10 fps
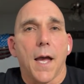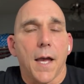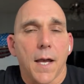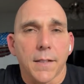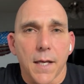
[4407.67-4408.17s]

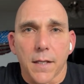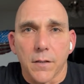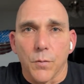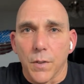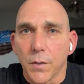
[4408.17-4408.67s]
I can't get
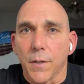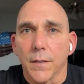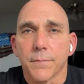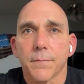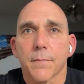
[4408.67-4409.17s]
the window in.
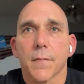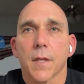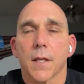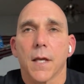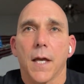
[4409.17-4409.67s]

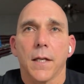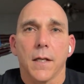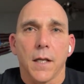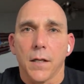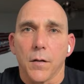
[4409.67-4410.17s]

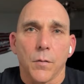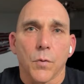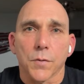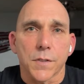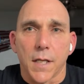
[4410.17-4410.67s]
It
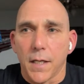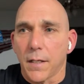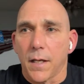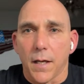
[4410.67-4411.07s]
won't stay in.